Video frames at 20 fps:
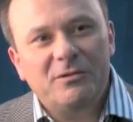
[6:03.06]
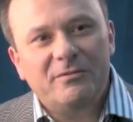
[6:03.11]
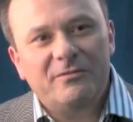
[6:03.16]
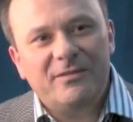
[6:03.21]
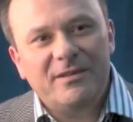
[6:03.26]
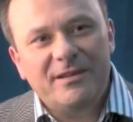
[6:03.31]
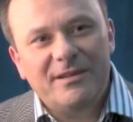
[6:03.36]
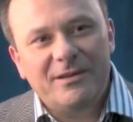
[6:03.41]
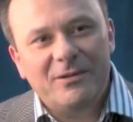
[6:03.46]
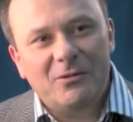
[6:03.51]

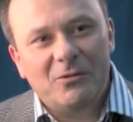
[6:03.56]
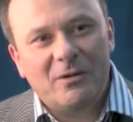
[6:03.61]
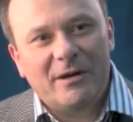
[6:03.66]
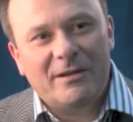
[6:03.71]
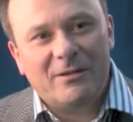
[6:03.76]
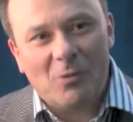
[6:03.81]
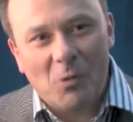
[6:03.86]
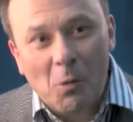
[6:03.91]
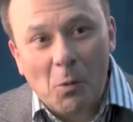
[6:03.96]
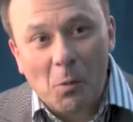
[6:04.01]
video at
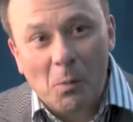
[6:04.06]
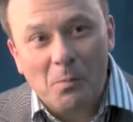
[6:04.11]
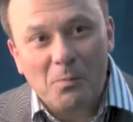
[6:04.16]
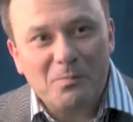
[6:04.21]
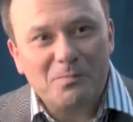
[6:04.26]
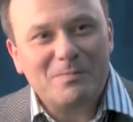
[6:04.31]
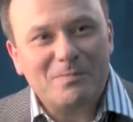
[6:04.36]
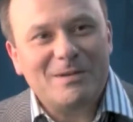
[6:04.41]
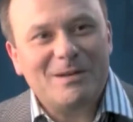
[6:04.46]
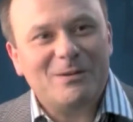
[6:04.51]
home,
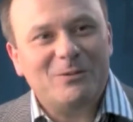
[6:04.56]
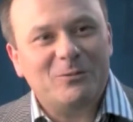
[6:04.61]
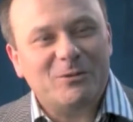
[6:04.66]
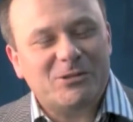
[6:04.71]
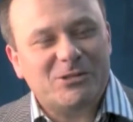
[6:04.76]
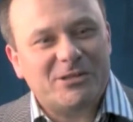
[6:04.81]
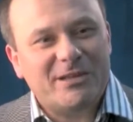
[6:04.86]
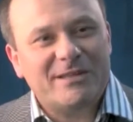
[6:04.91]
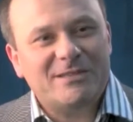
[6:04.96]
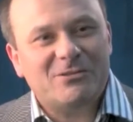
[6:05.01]

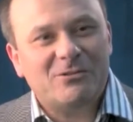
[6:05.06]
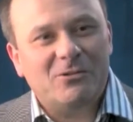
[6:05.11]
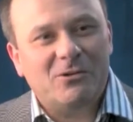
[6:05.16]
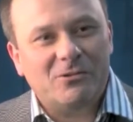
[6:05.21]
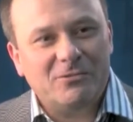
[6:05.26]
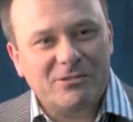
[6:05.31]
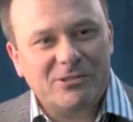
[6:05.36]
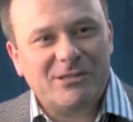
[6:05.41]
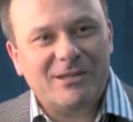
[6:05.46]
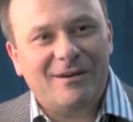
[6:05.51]
which takes a
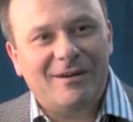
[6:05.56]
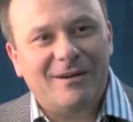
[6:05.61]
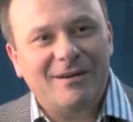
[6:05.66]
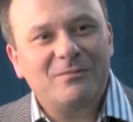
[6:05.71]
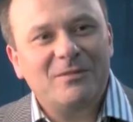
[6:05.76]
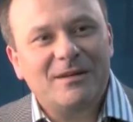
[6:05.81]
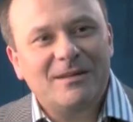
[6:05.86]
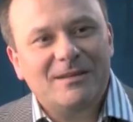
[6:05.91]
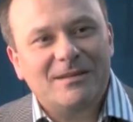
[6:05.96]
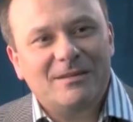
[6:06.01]
long time.
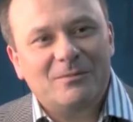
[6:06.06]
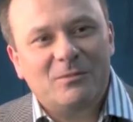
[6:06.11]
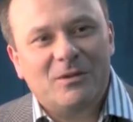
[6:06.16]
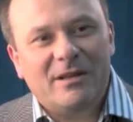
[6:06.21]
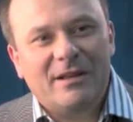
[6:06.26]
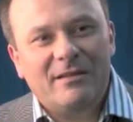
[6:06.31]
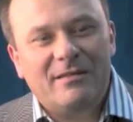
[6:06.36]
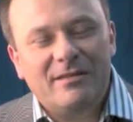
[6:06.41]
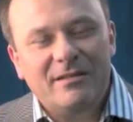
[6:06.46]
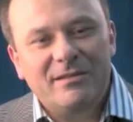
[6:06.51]
But
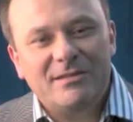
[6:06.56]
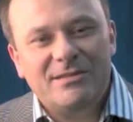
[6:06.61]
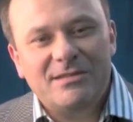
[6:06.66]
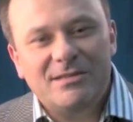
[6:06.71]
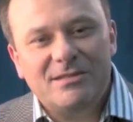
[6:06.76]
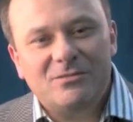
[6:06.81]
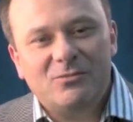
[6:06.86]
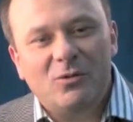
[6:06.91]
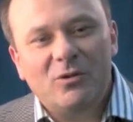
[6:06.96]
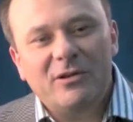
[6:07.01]
I think this
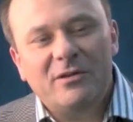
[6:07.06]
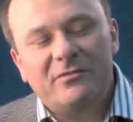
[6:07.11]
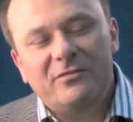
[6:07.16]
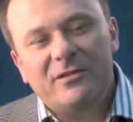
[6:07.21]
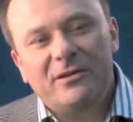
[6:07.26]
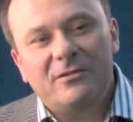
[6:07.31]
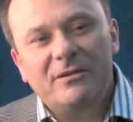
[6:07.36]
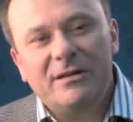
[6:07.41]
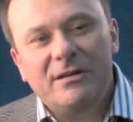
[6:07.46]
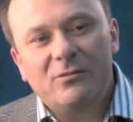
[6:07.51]
is one of
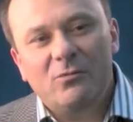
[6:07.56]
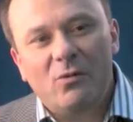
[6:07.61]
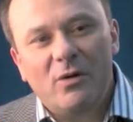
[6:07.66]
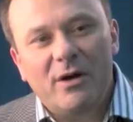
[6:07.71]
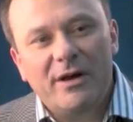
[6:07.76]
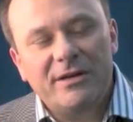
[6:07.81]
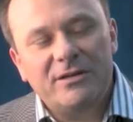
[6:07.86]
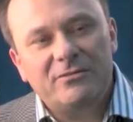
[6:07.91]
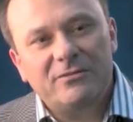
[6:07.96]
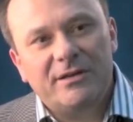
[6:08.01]
the only
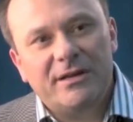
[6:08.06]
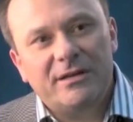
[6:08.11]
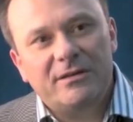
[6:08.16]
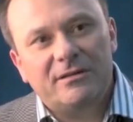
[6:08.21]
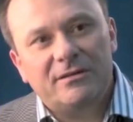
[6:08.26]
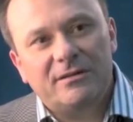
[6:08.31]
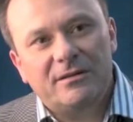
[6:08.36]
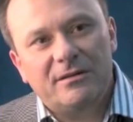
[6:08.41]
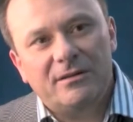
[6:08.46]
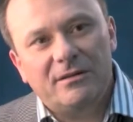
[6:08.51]
way to get
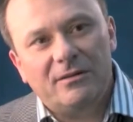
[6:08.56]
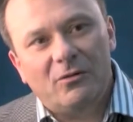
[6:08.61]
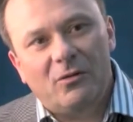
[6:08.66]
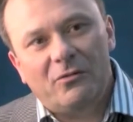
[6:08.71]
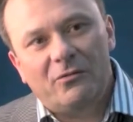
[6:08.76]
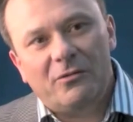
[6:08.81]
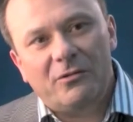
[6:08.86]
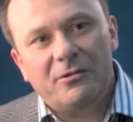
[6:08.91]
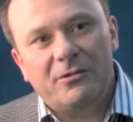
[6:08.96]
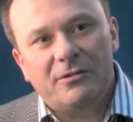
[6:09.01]

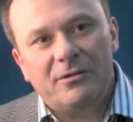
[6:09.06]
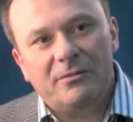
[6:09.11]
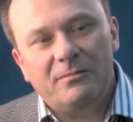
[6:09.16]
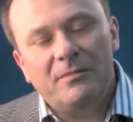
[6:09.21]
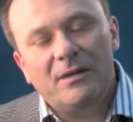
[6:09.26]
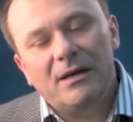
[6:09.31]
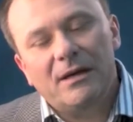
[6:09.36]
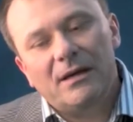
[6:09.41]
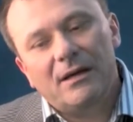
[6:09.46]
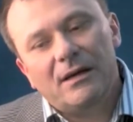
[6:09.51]
over
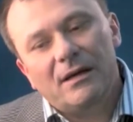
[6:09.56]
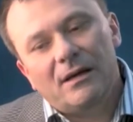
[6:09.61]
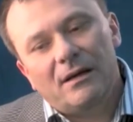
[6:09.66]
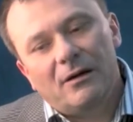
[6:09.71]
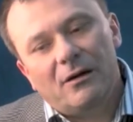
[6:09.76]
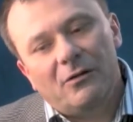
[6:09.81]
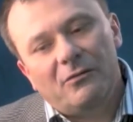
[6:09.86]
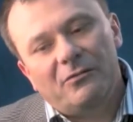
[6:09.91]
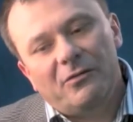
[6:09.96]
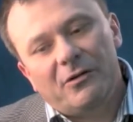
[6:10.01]

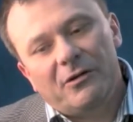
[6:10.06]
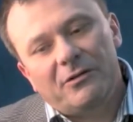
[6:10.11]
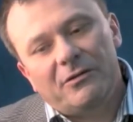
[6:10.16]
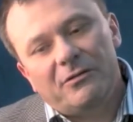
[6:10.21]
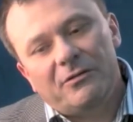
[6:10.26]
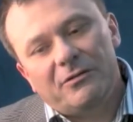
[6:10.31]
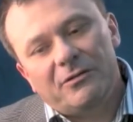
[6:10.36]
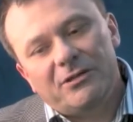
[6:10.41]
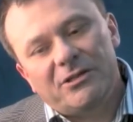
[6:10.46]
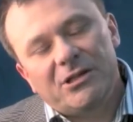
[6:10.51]

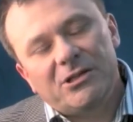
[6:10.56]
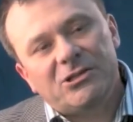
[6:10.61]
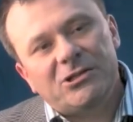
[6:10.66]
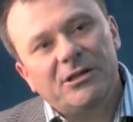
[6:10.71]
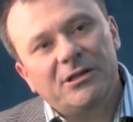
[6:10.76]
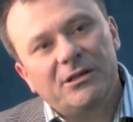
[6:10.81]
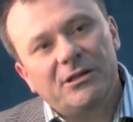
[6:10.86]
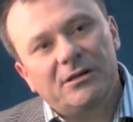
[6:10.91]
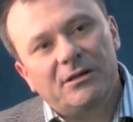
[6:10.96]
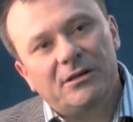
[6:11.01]
the
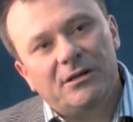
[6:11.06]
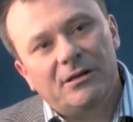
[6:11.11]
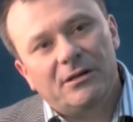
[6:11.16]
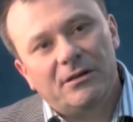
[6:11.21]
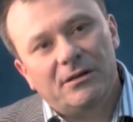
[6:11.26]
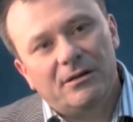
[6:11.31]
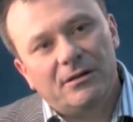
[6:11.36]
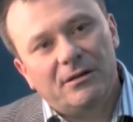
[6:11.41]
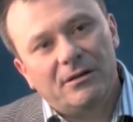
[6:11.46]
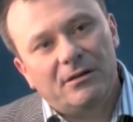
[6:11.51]
teaching,
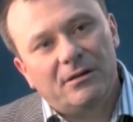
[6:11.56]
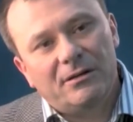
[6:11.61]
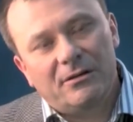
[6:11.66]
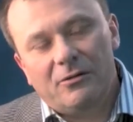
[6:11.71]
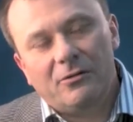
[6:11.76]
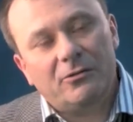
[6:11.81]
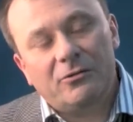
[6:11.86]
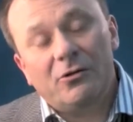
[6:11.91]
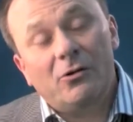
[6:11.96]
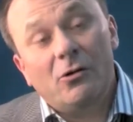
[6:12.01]

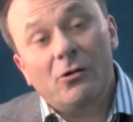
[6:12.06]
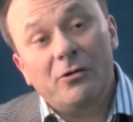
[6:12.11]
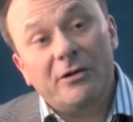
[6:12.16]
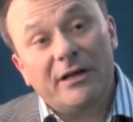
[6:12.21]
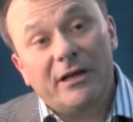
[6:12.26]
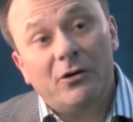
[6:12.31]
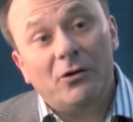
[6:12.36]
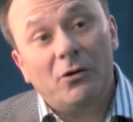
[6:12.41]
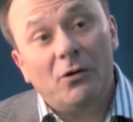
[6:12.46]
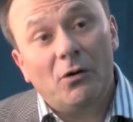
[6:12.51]
the
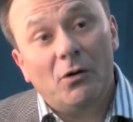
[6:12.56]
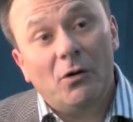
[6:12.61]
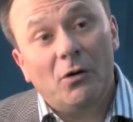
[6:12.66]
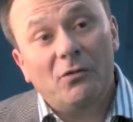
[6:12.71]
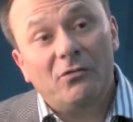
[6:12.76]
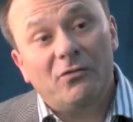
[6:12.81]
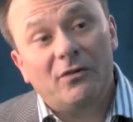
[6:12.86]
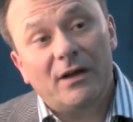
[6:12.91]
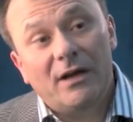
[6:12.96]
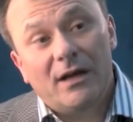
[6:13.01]
learning
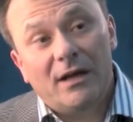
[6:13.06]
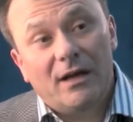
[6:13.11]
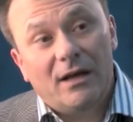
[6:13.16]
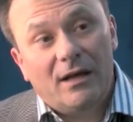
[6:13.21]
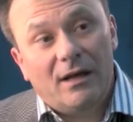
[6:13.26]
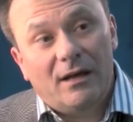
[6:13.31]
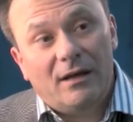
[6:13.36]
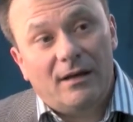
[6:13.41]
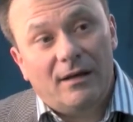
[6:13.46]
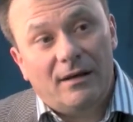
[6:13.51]
curve,
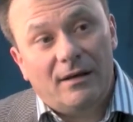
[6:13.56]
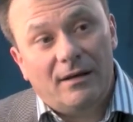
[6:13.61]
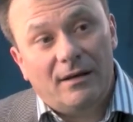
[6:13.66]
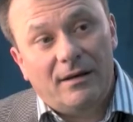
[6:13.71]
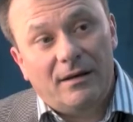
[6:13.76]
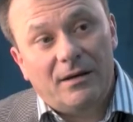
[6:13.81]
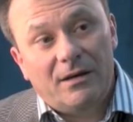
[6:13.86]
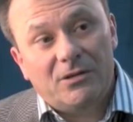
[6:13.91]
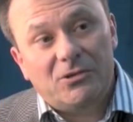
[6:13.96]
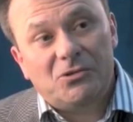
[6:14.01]

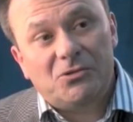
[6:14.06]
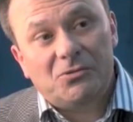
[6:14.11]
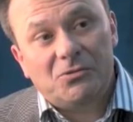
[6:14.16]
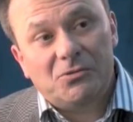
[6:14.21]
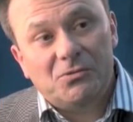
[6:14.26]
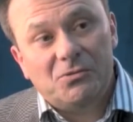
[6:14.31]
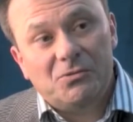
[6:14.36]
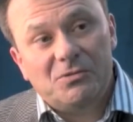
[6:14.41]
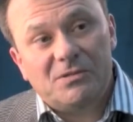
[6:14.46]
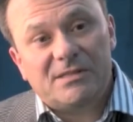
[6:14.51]

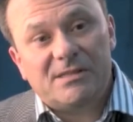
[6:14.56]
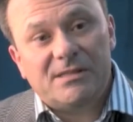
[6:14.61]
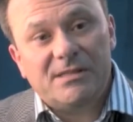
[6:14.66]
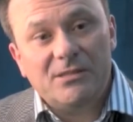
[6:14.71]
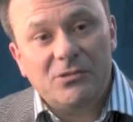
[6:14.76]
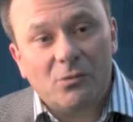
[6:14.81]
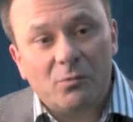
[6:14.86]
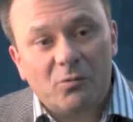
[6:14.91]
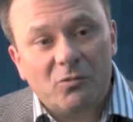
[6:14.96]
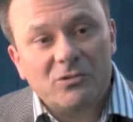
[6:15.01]
to see
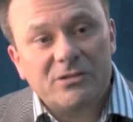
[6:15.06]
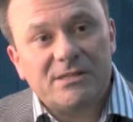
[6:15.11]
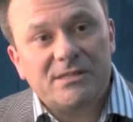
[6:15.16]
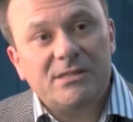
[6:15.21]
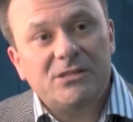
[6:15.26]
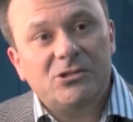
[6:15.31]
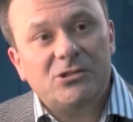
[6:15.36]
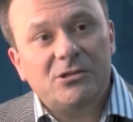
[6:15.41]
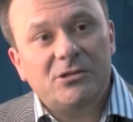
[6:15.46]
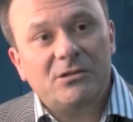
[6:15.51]
your
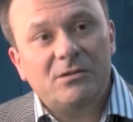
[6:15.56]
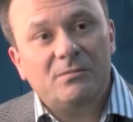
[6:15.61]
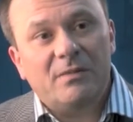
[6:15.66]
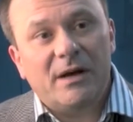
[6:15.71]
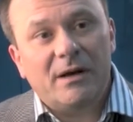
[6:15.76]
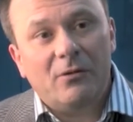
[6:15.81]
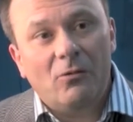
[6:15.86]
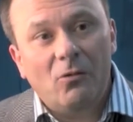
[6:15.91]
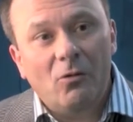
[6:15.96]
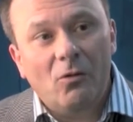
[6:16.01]
procedure
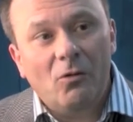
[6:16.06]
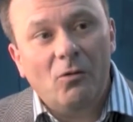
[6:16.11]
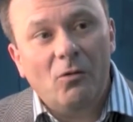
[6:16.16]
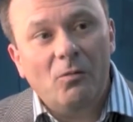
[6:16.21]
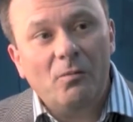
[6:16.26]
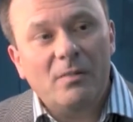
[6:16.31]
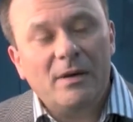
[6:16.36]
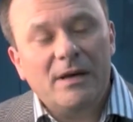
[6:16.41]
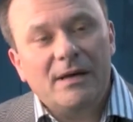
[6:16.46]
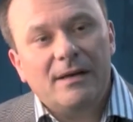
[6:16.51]
back home,